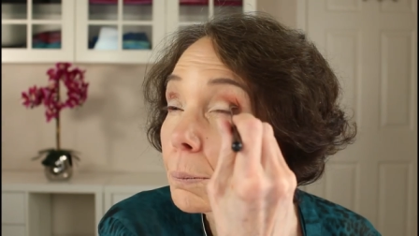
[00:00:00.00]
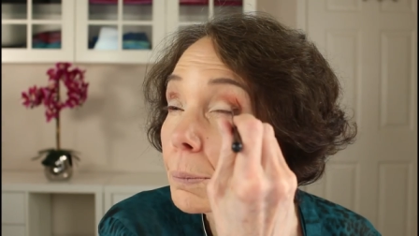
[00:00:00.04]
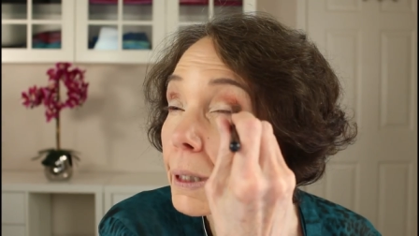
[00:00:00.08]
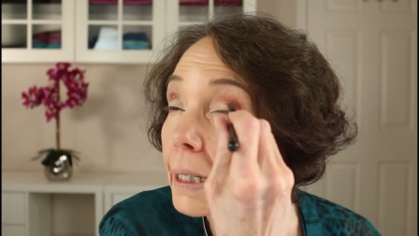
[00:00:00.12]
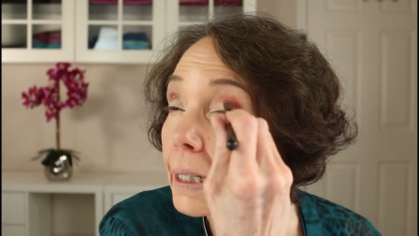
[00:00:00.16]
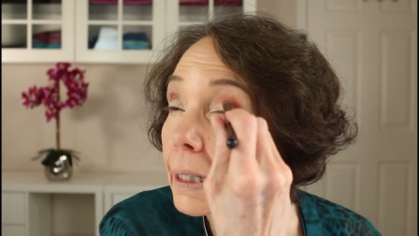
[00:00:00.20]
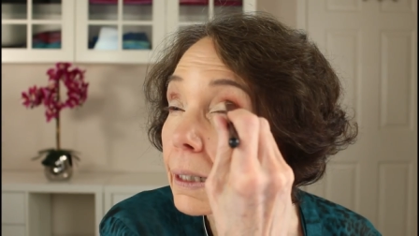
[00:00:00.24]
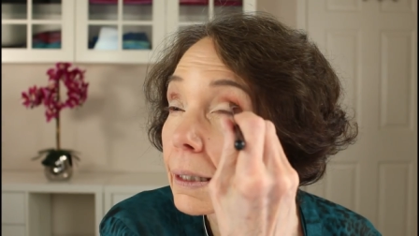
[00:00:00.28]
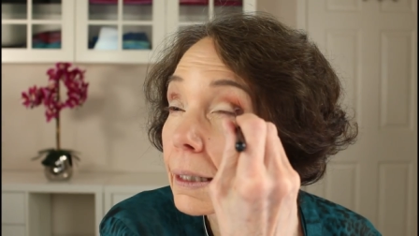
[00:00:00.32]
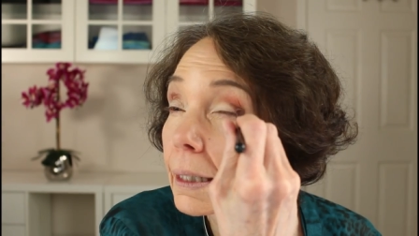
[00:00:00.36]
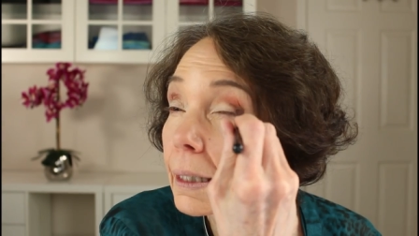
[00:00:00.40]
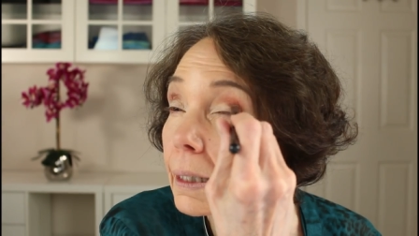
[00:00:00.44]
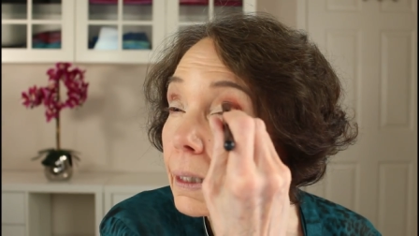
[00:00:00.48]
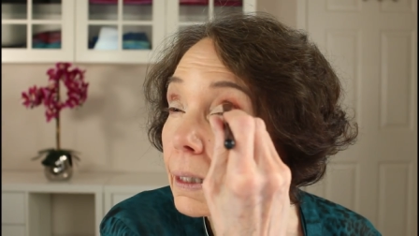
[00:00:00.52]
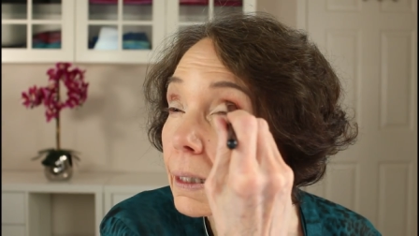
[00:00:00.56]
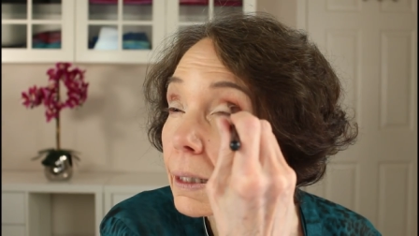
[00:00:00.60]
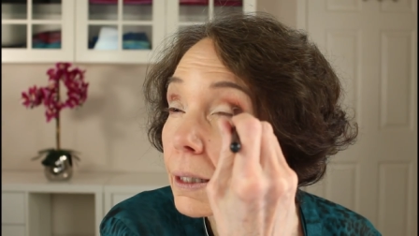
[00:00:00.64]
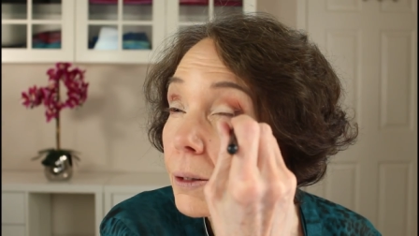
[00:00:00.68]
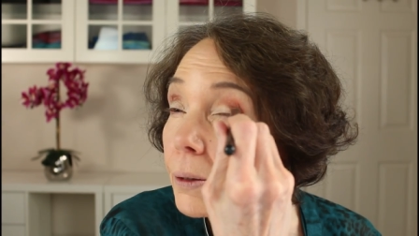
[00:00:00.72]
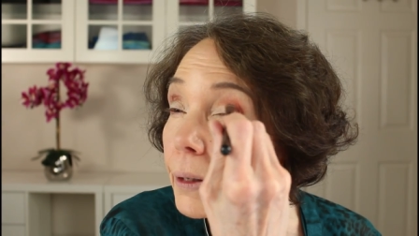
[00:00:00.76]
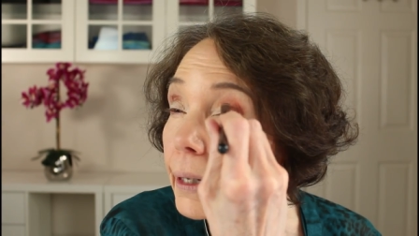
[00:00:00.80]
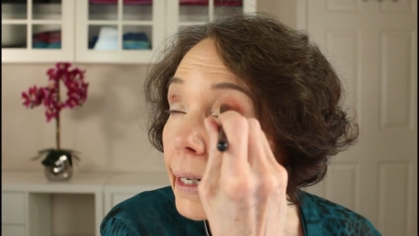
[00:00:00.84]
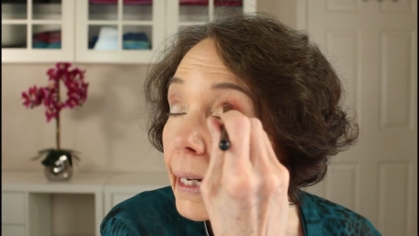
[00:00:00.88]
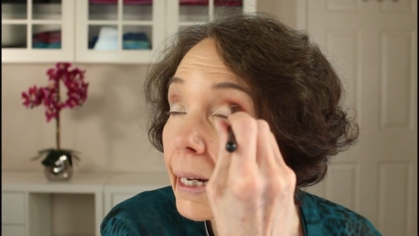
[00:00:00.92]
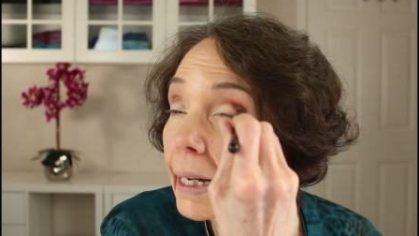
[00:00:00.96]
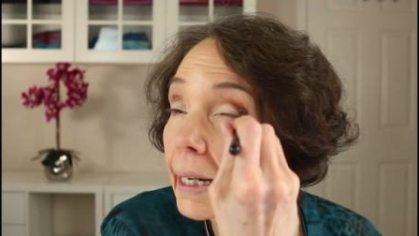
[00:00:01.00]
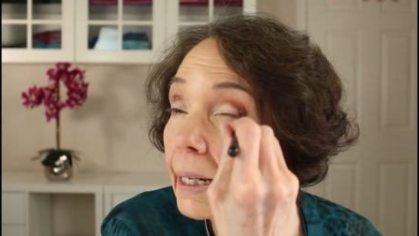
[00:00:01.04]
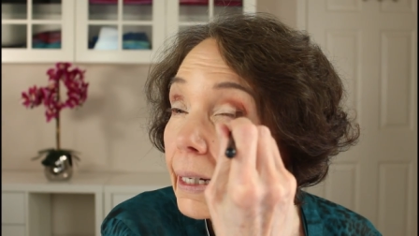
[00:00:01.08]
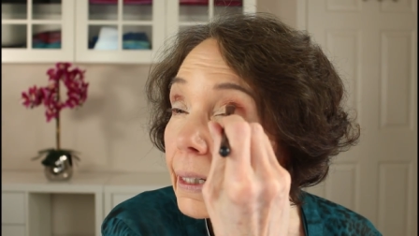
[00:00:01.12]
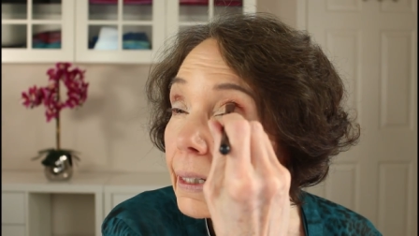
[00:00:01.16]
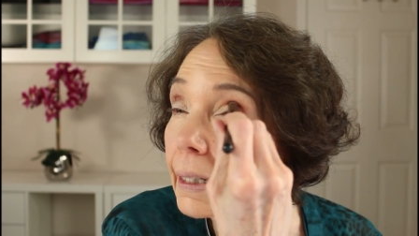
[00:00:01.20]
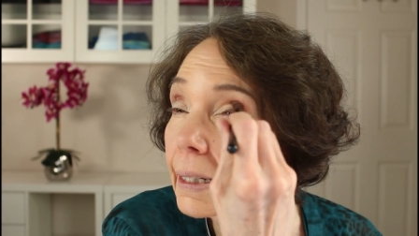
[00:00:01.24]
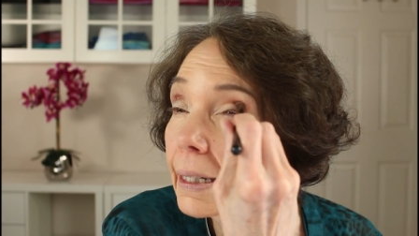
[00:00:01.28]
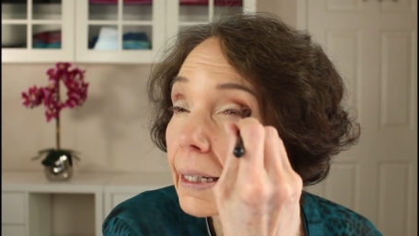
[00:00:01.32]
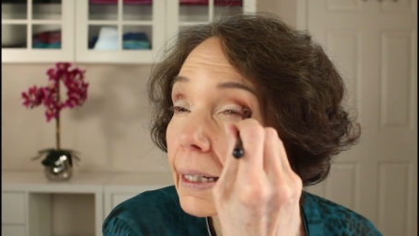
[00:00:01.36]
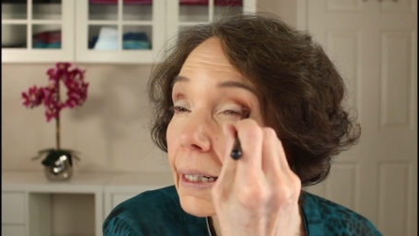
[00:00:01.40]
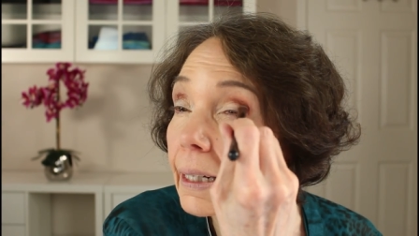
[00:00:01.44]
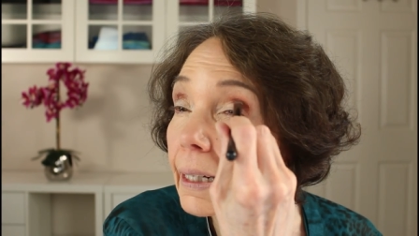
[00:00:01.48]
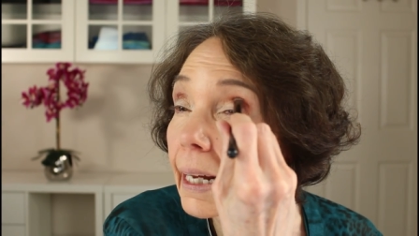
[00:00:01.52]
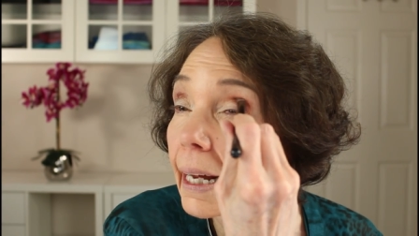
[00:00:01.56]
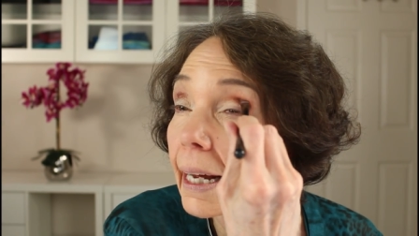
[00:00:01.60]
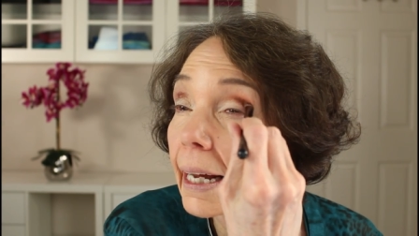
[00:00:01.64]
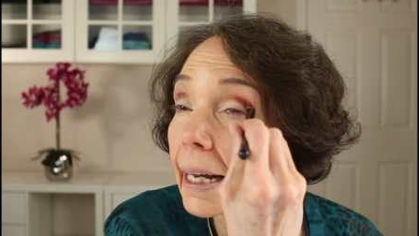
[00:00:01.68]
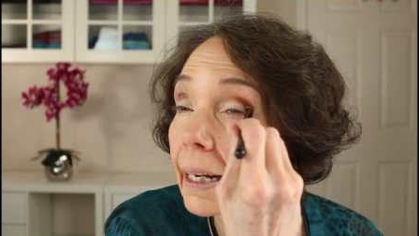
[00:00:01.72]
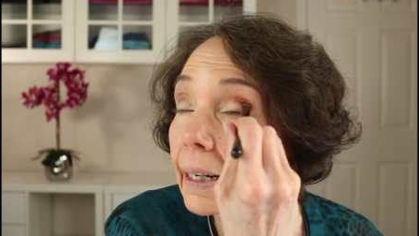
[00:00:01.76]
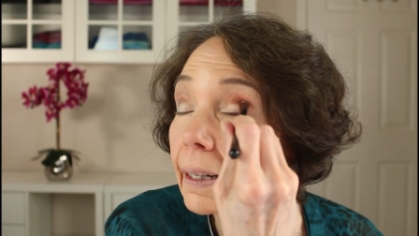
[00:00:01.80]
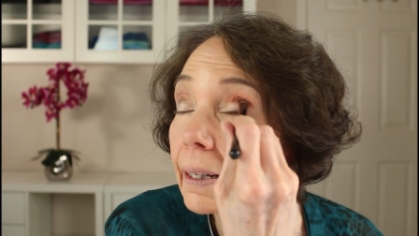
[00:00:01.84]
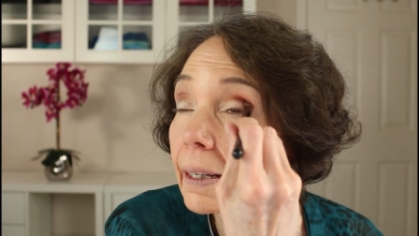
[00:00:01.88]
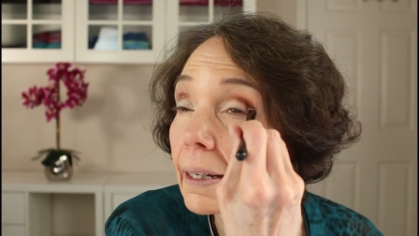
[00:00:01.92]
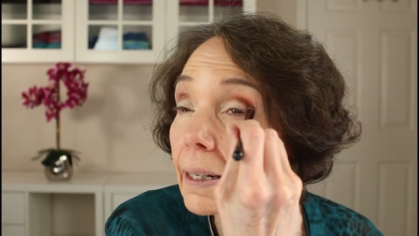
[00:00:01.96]
but I'm gonna go ahead and
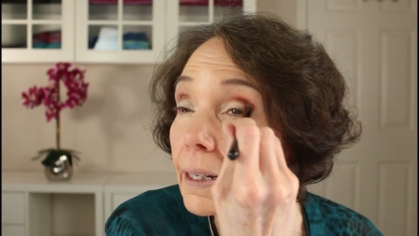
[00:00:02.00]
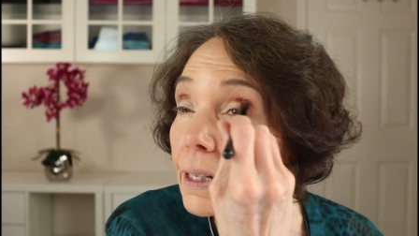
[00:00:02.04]
add the